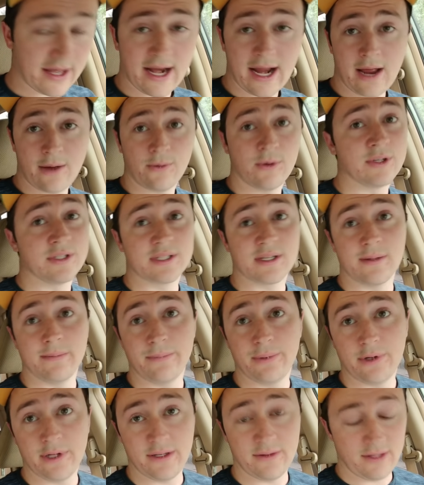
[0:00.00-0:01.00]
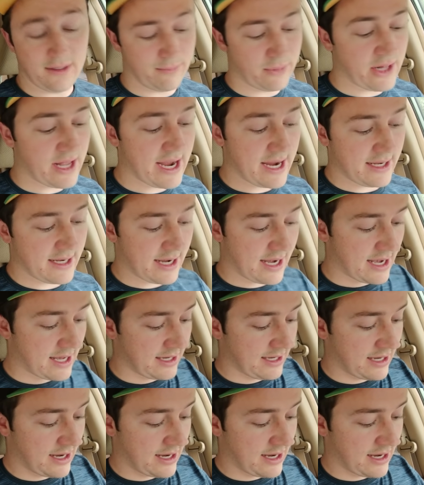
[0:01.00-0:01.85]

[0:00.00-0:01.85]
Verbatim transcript: that I was completely blind on,